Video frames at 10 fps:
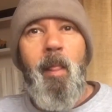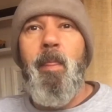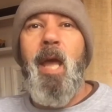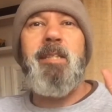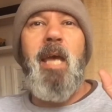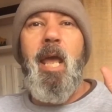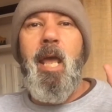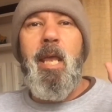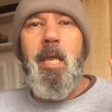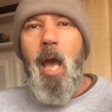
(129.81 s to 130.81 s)
that
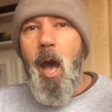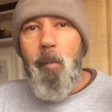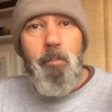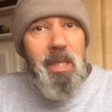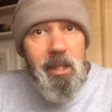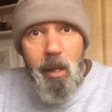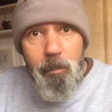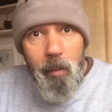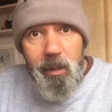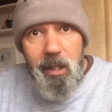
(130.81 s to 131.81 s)
a media
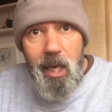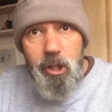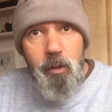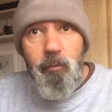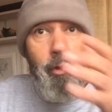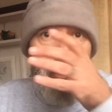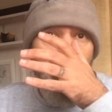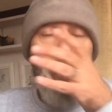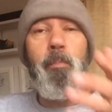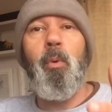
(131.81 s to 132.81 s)
publication, for
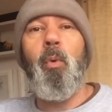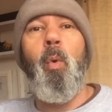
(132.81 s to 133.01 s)
example,